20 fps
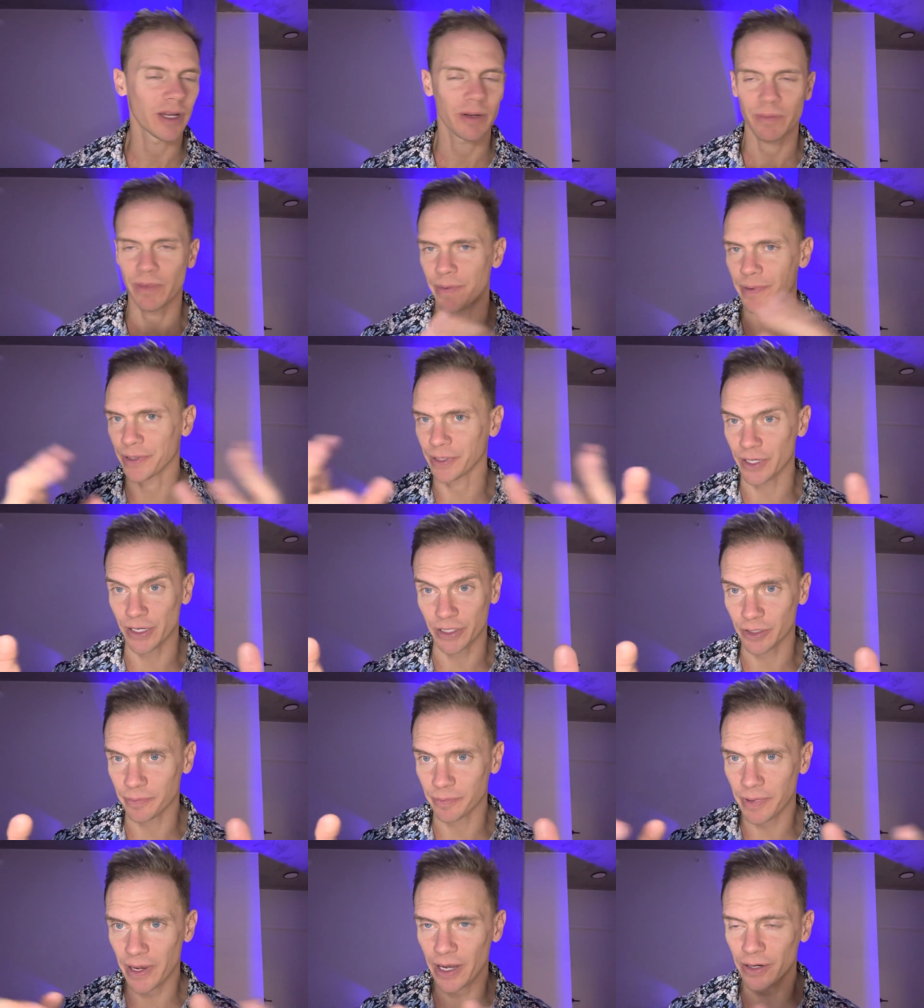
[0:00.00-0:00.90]
maybe you're in
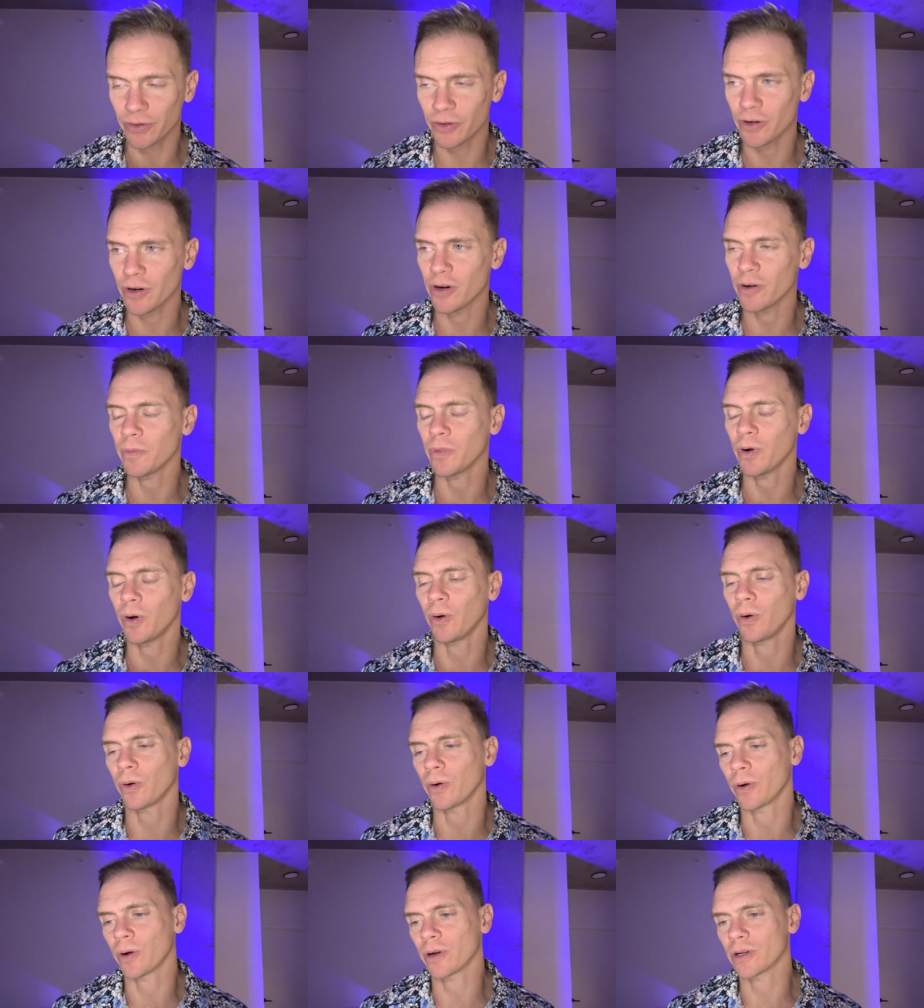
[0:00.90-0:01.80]
your bedroom
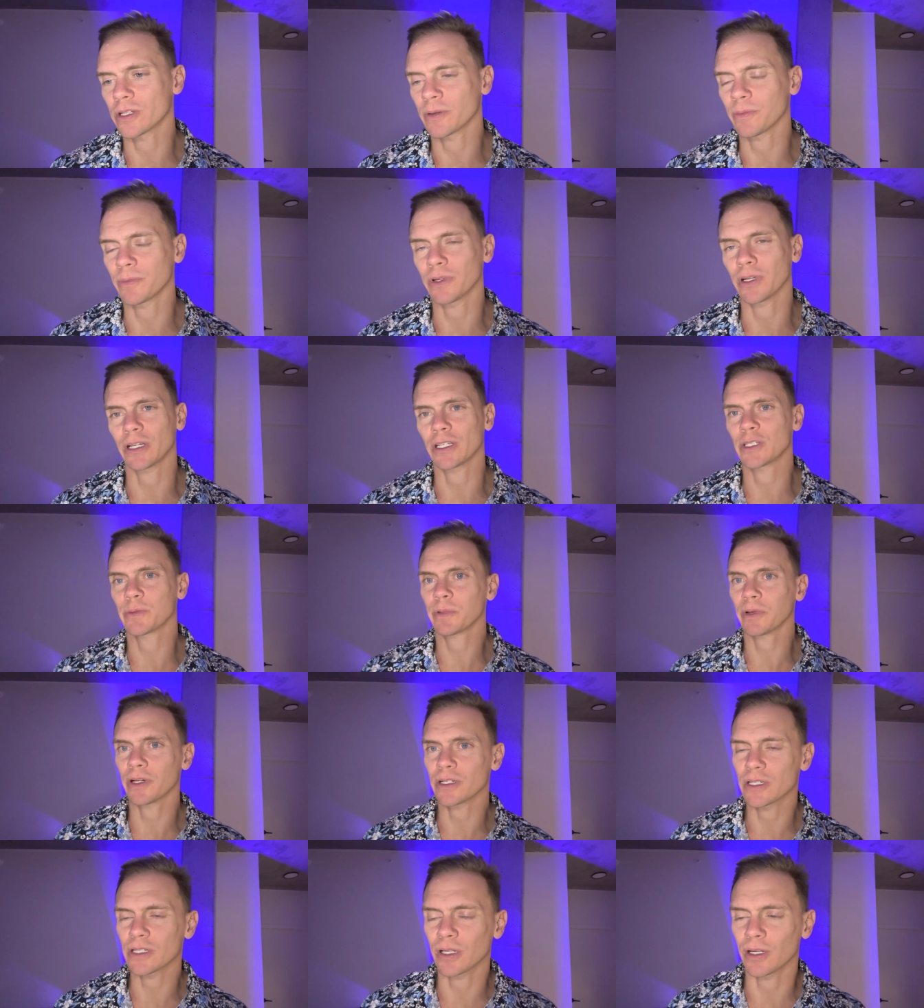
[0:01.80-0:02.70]
or some
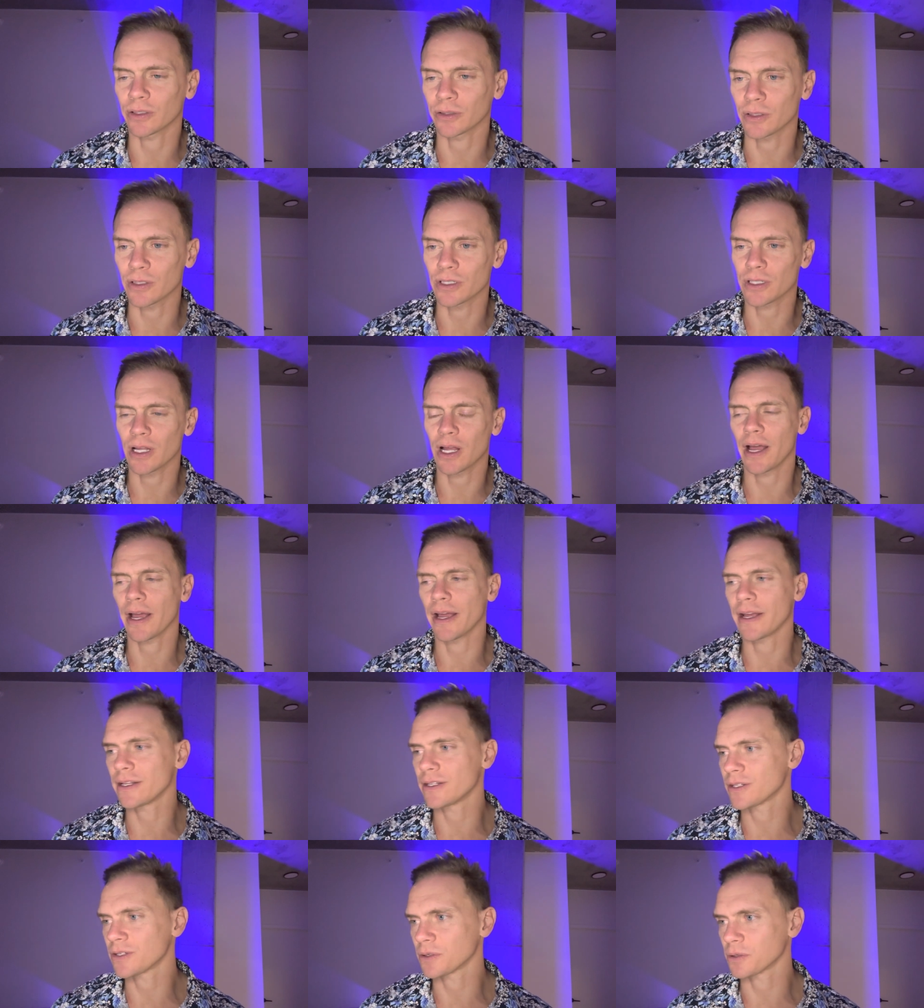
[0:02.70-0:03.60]
experience along those
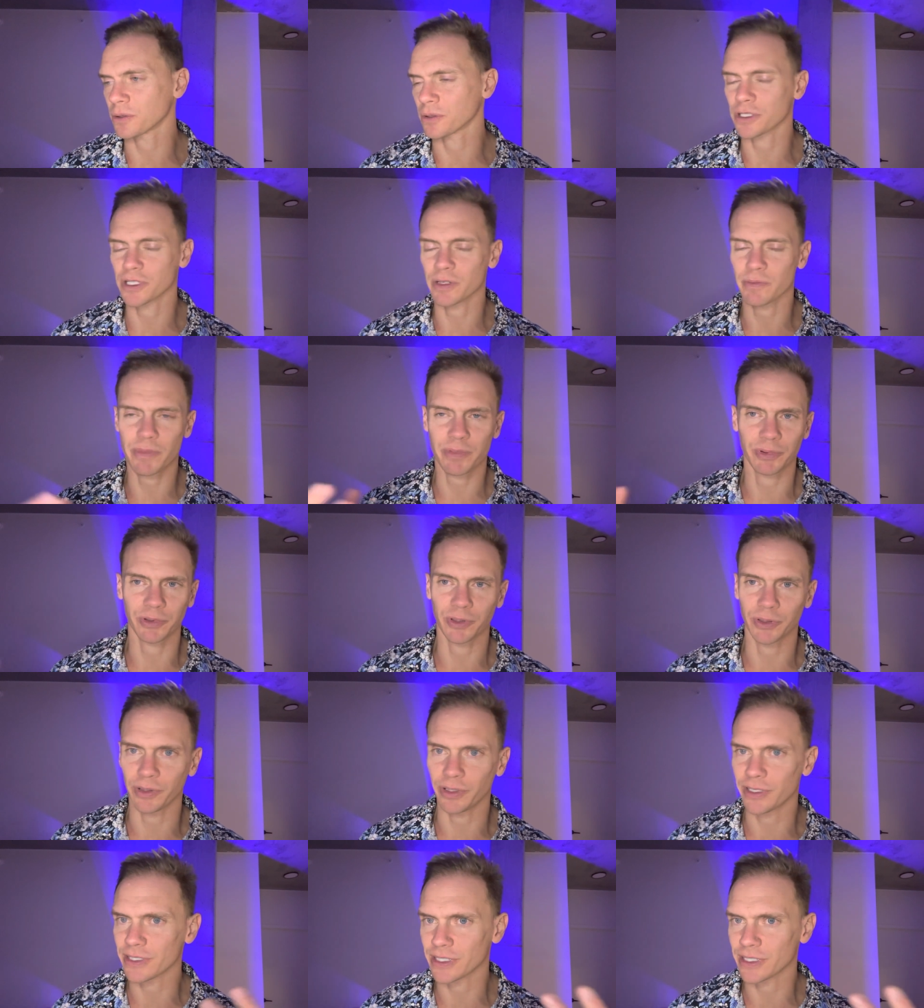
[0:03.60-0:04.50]
lines or some people
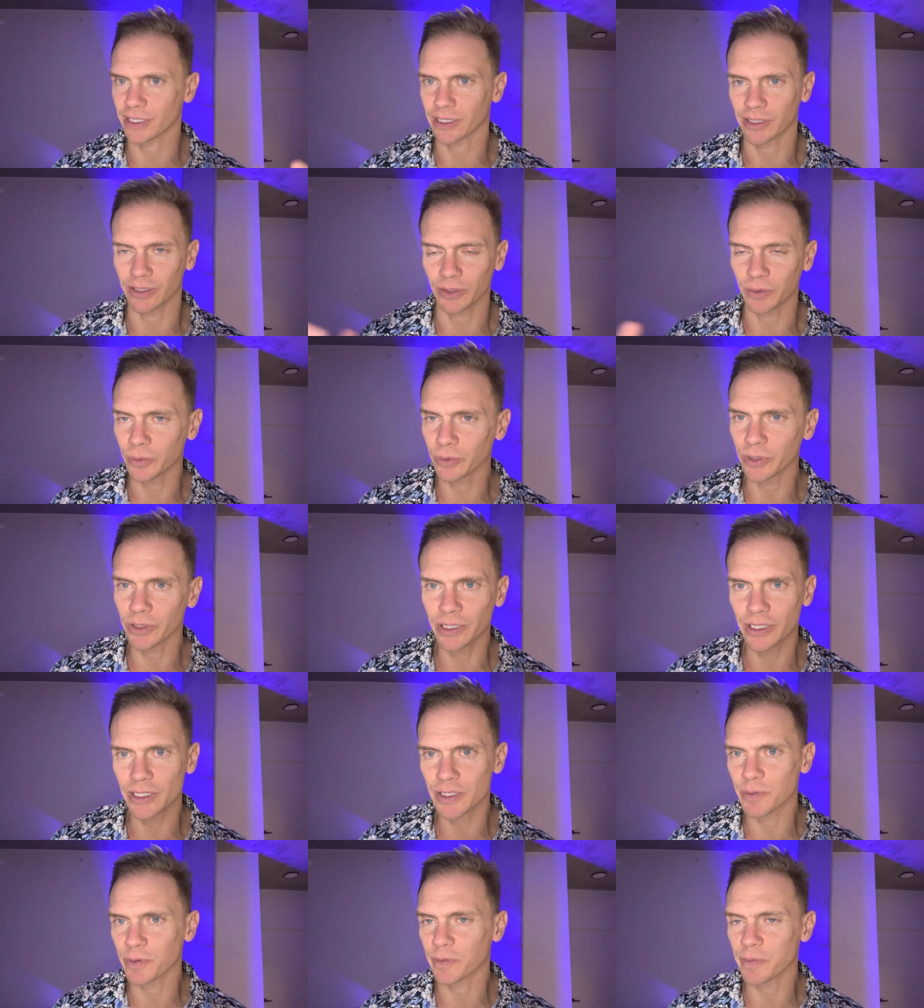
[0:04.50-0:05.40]
do this like in the
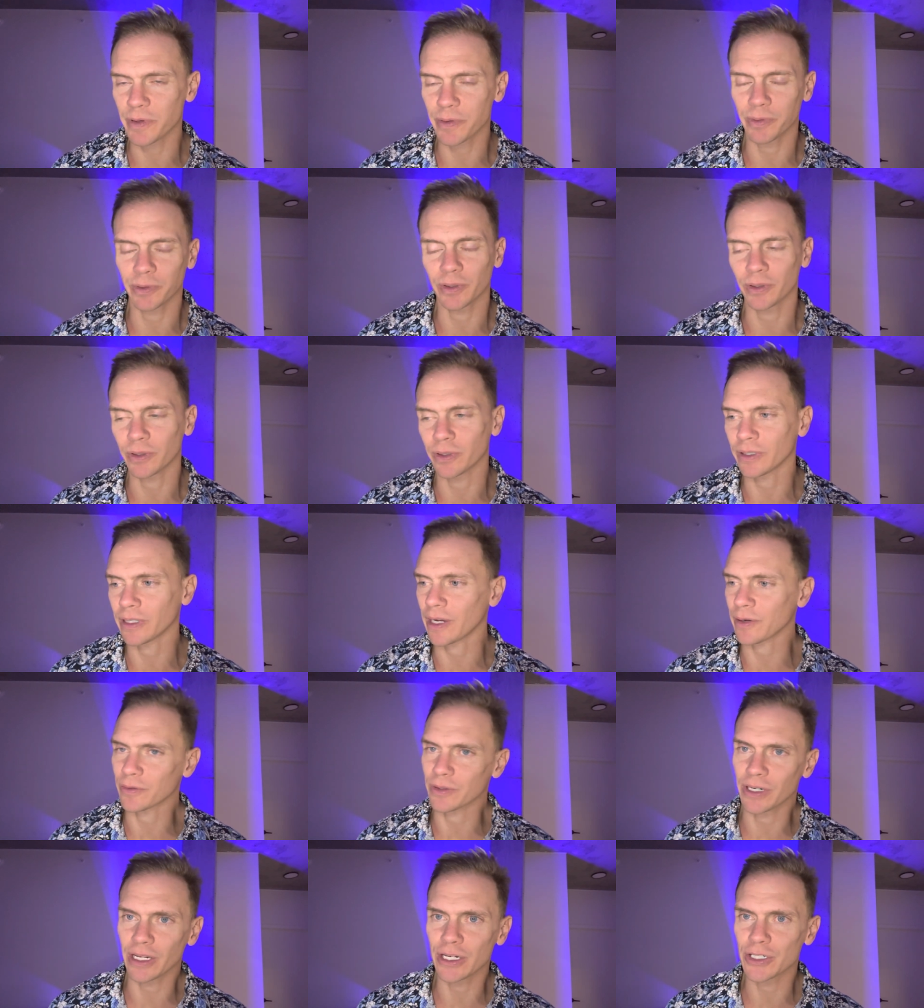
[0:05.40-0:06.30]
woods with people
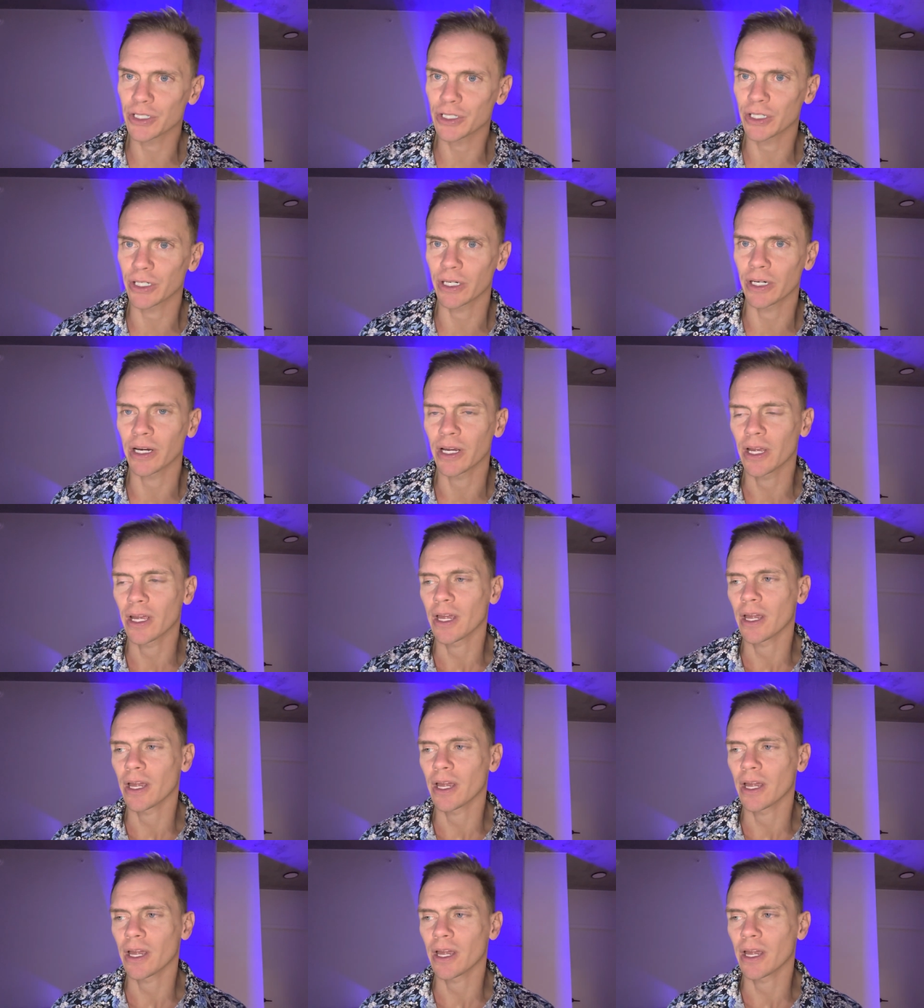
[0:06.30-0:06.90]
out in nature